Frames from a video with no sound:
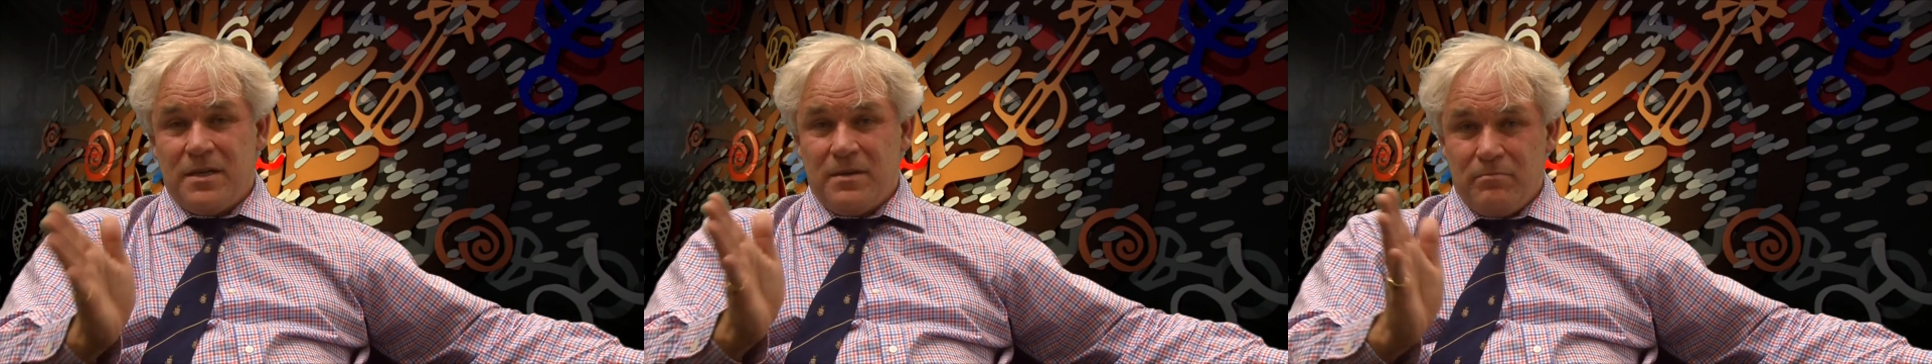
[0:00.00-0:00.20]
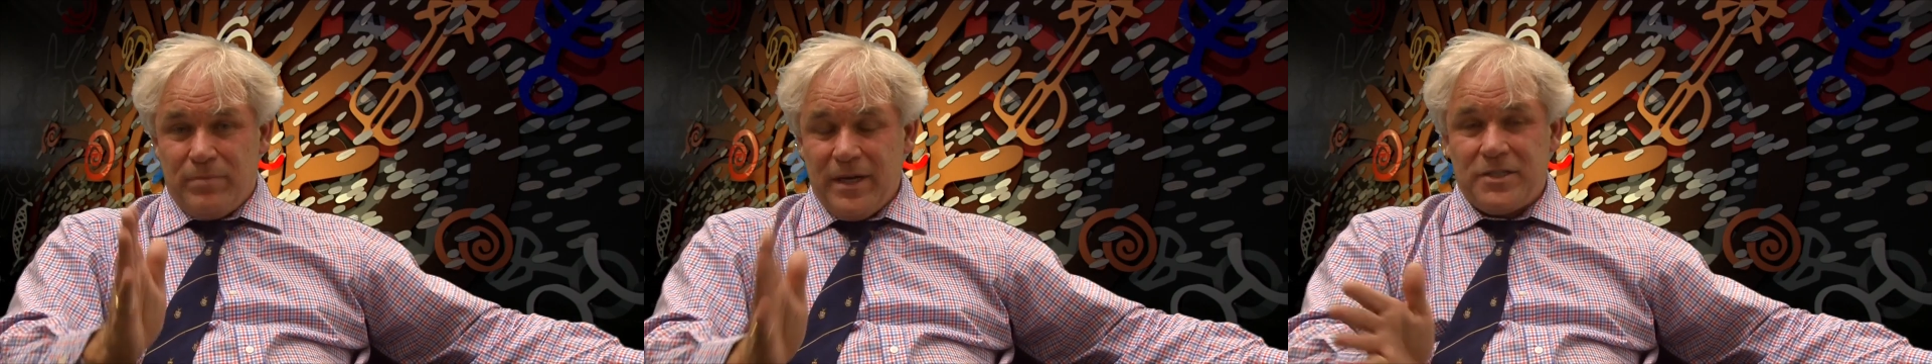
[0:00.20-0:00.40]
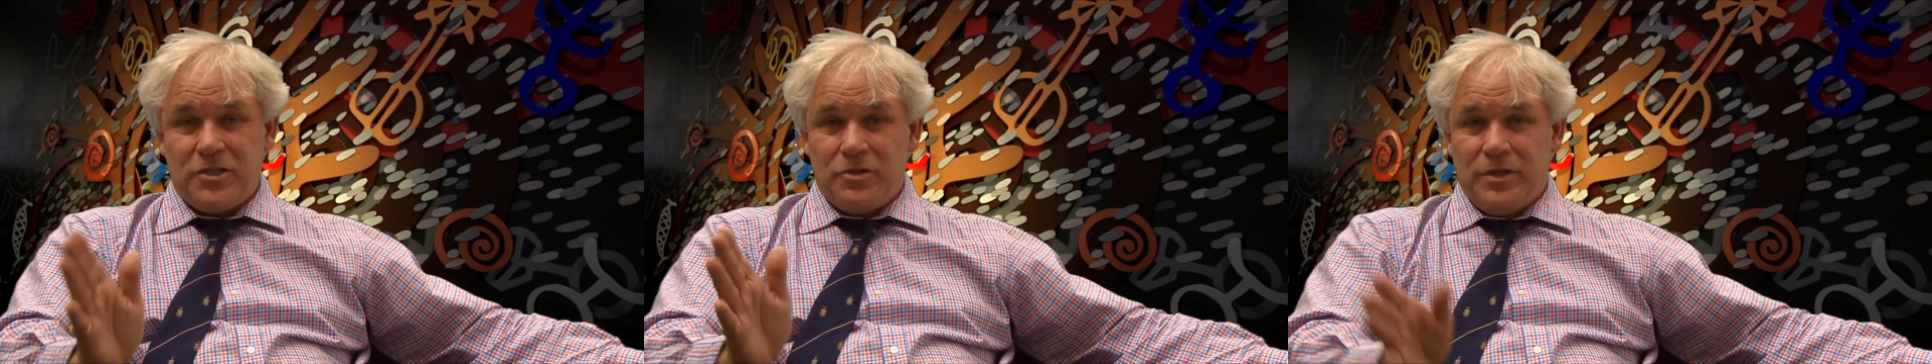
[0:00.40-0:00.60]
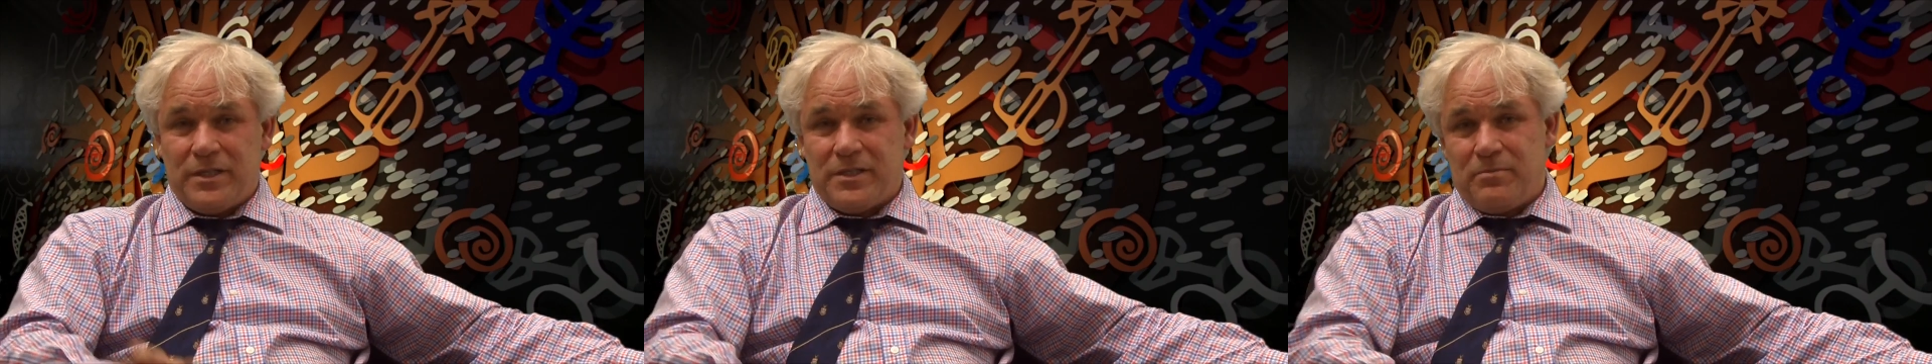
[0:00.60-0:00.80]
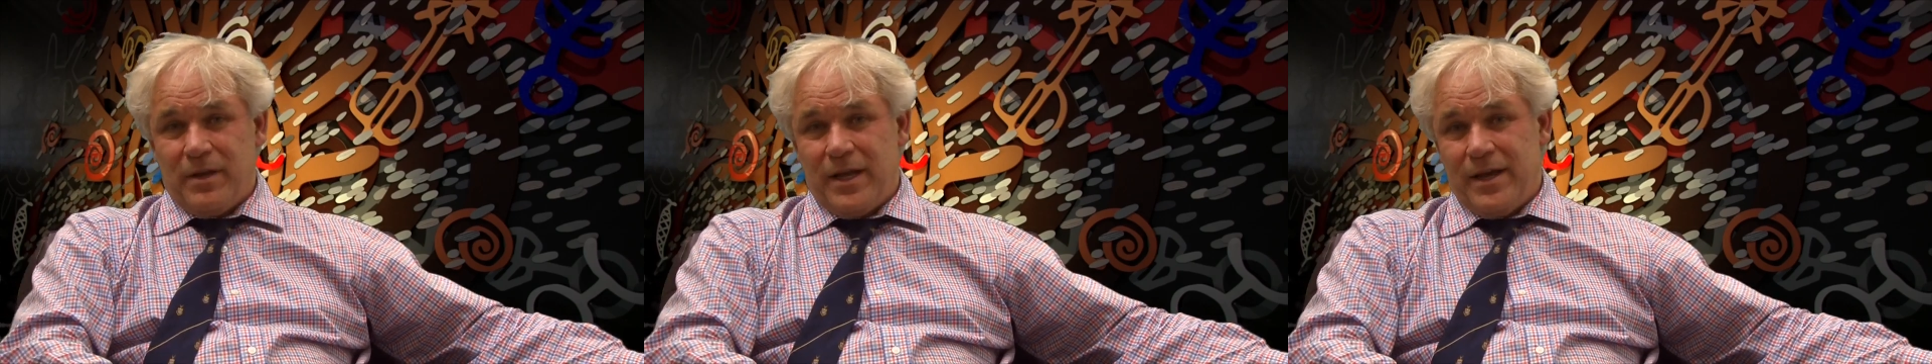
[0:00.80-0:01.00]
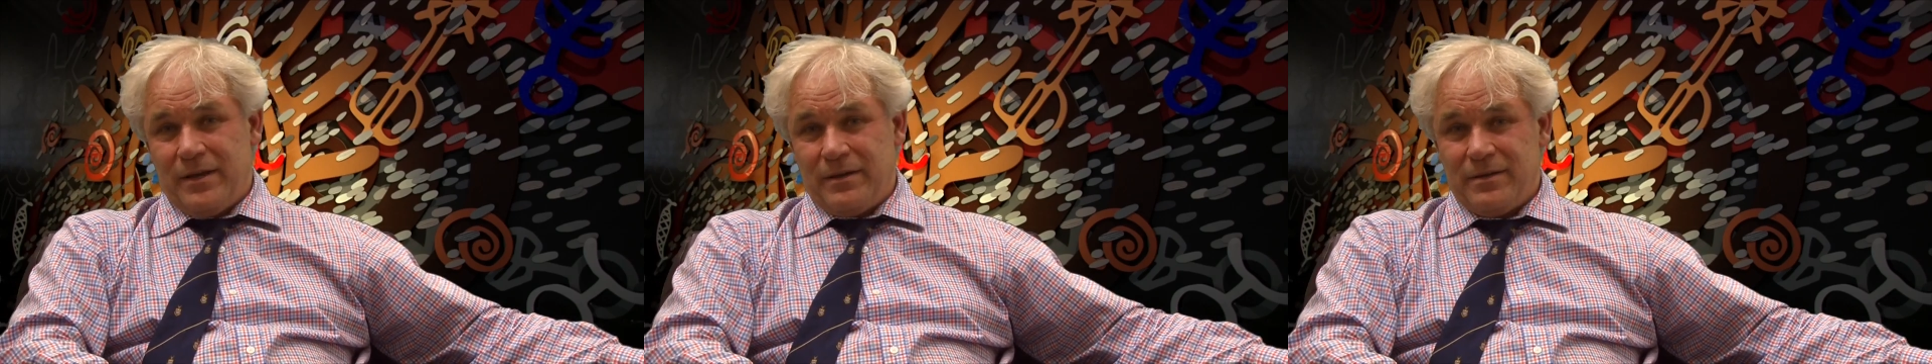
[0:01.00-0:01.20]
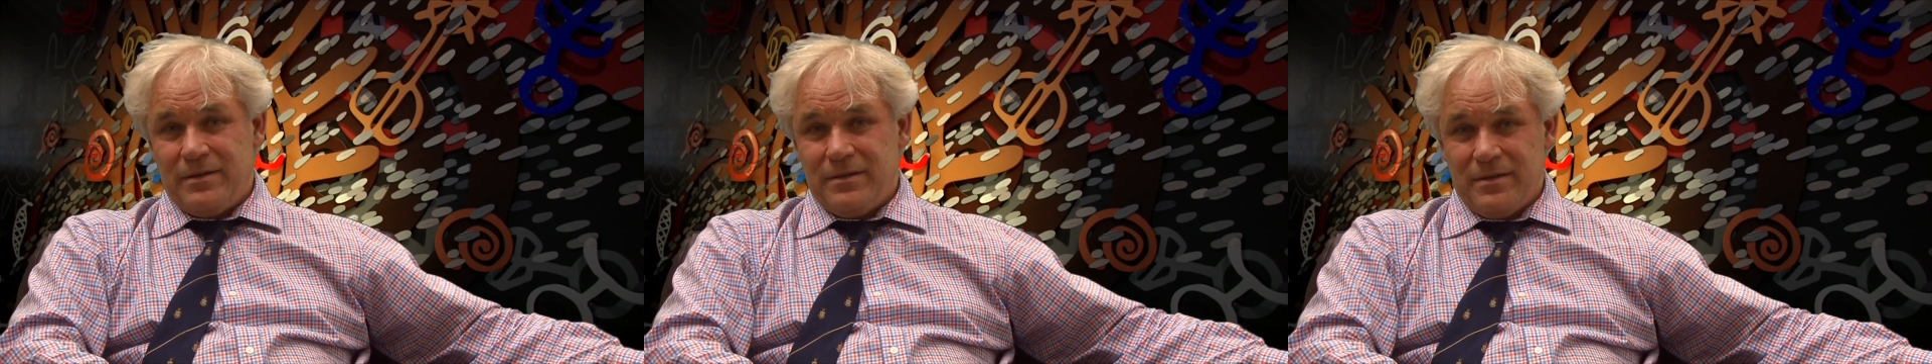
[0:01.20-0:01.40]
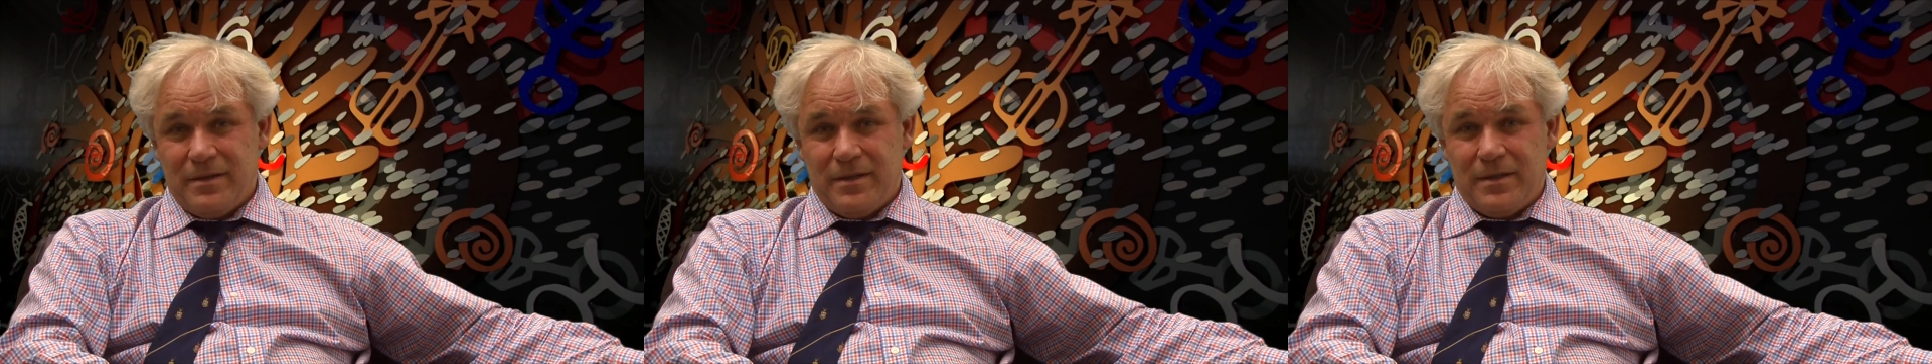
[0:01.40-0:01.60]
better explain,
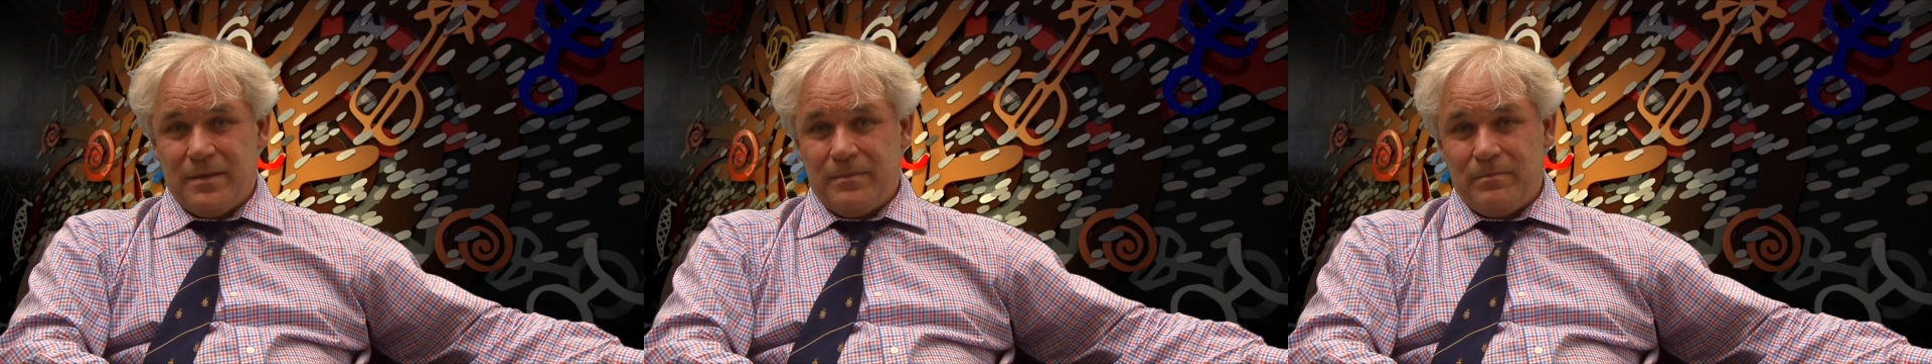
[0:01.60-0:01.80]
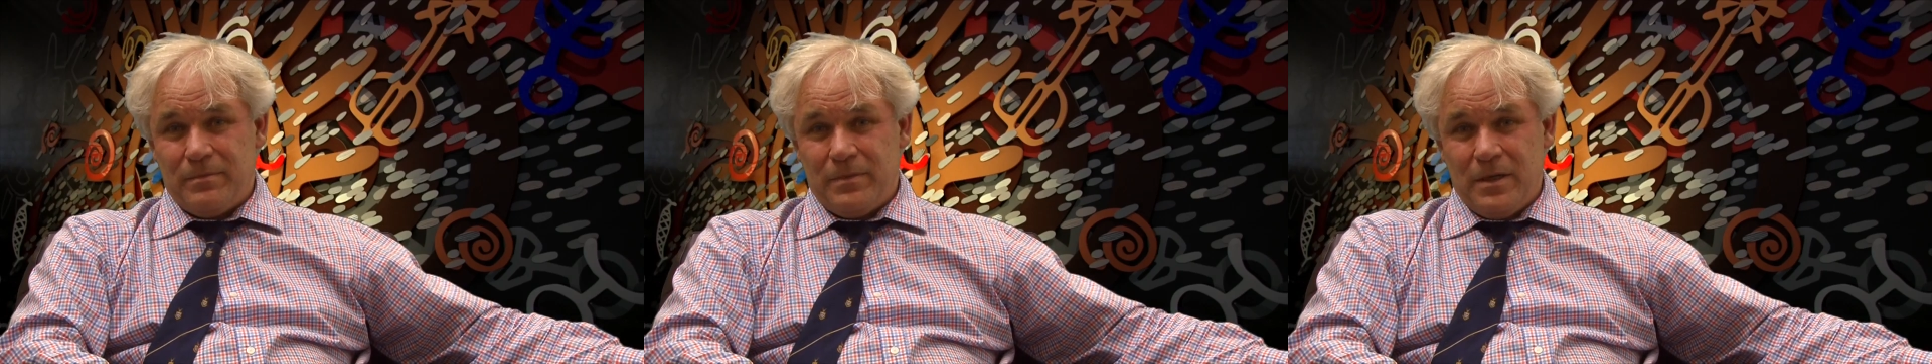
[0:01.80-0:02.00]
um,